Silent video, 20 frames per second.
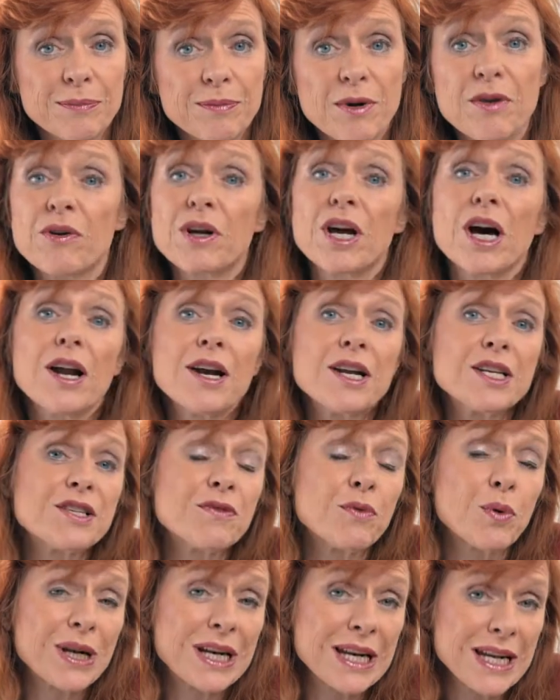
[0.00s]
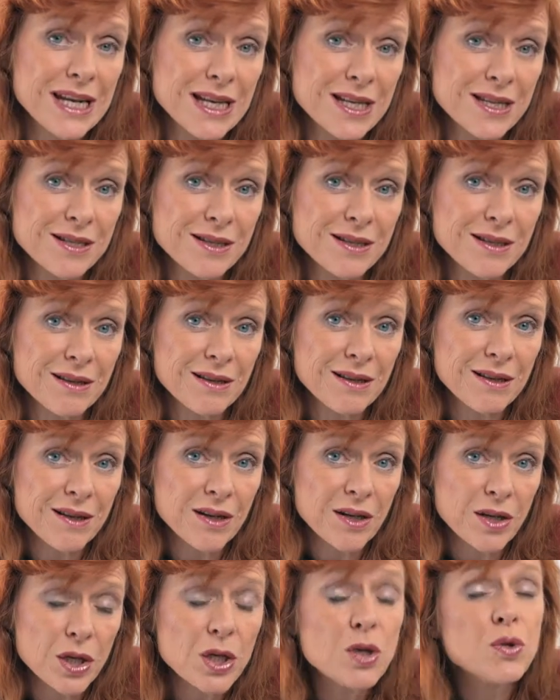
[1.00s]
But regardless of what it is,
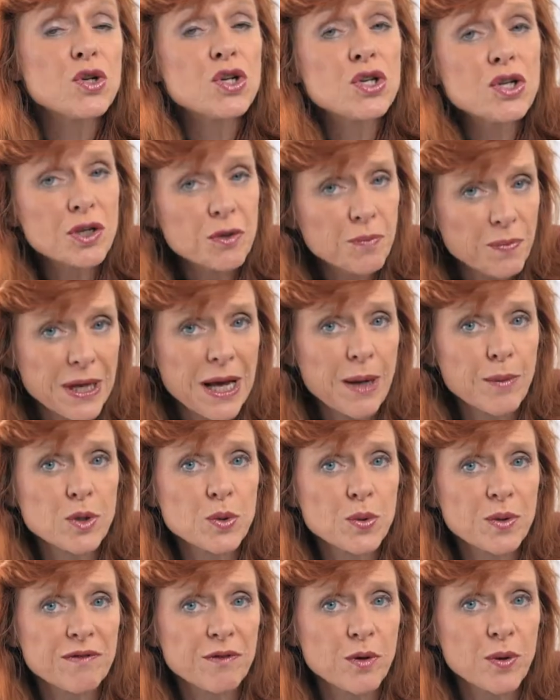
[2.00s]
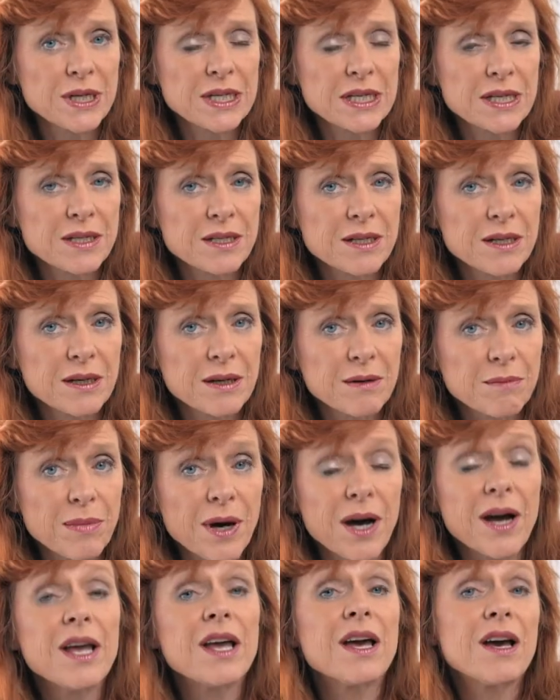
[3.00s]
you should be able to avoid it
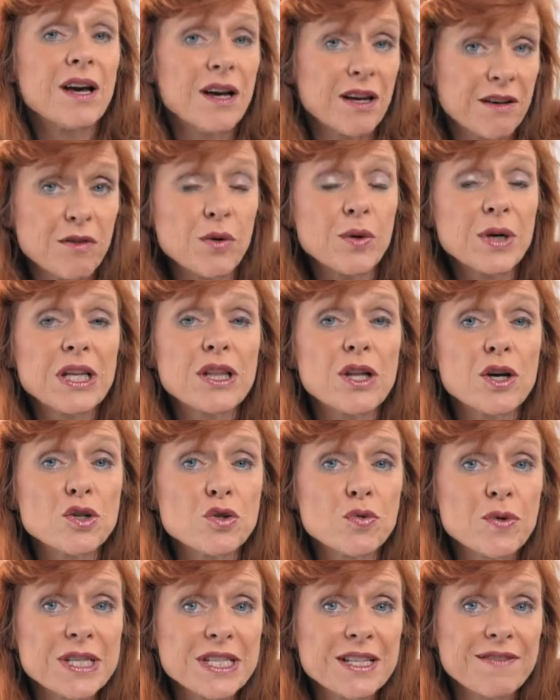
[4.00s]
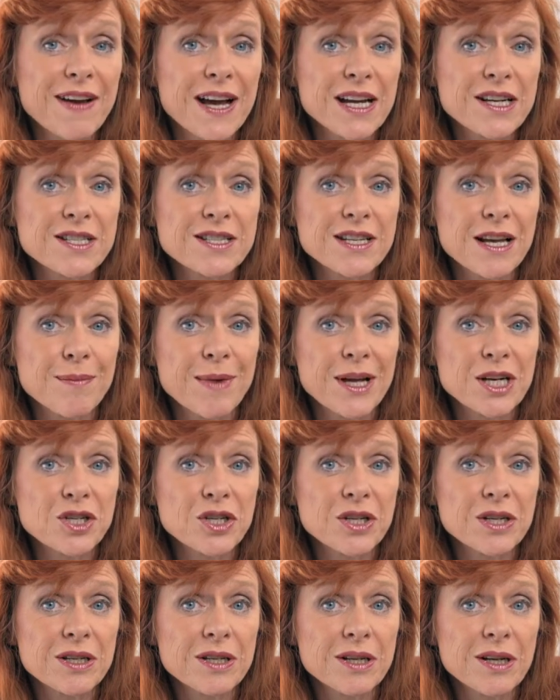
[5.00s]
by avoiding those risk factors I
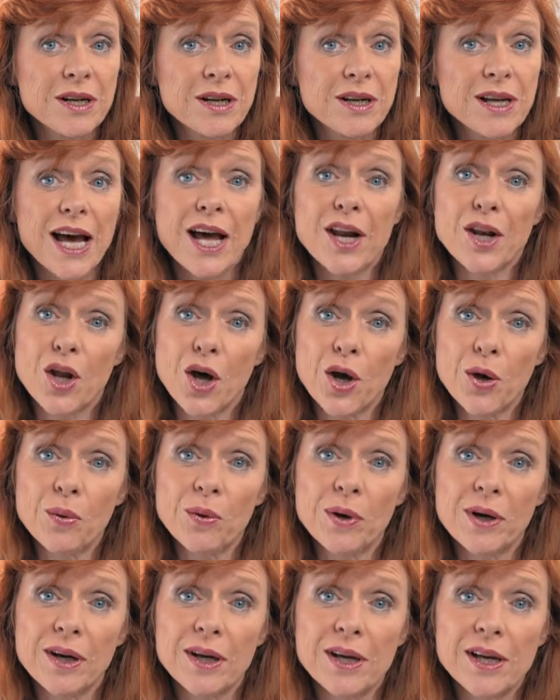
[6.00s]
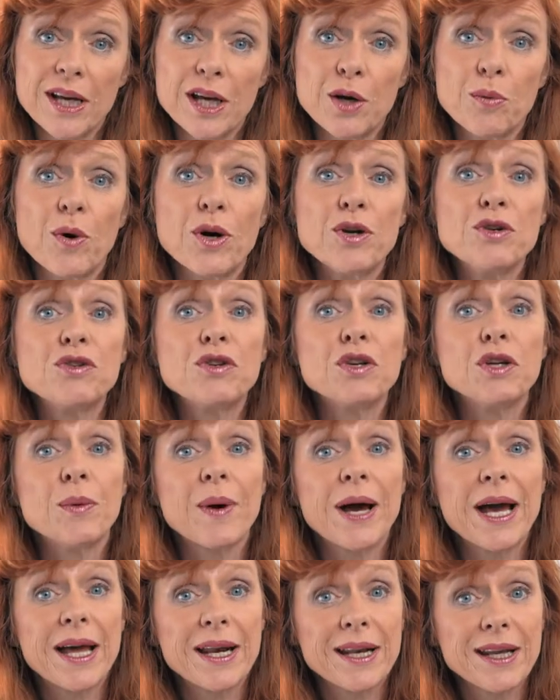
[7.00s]
mentioned. And no, it won't do
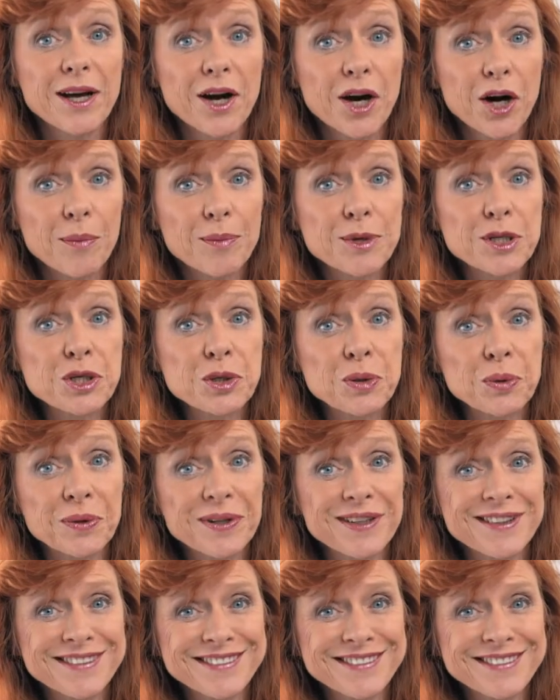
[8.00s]
you any harm at all.